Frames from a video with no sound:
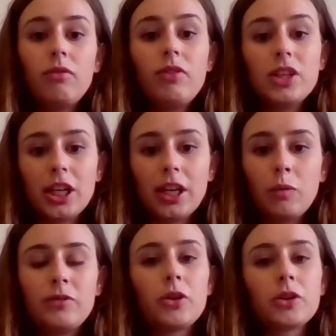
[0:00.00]
fishing.
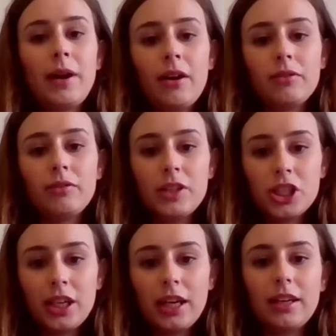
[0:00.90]
We've talked about how
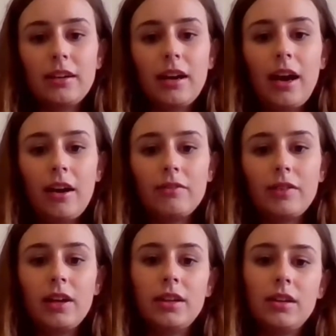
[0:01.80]
fishing can have
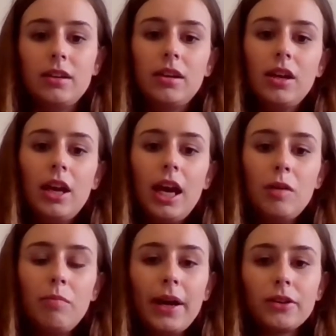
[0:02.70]
an
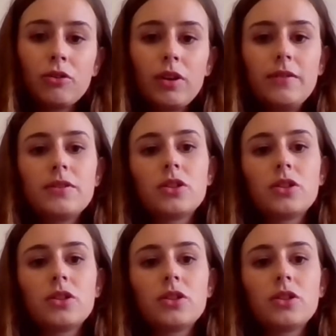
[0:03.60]
impact on reefs.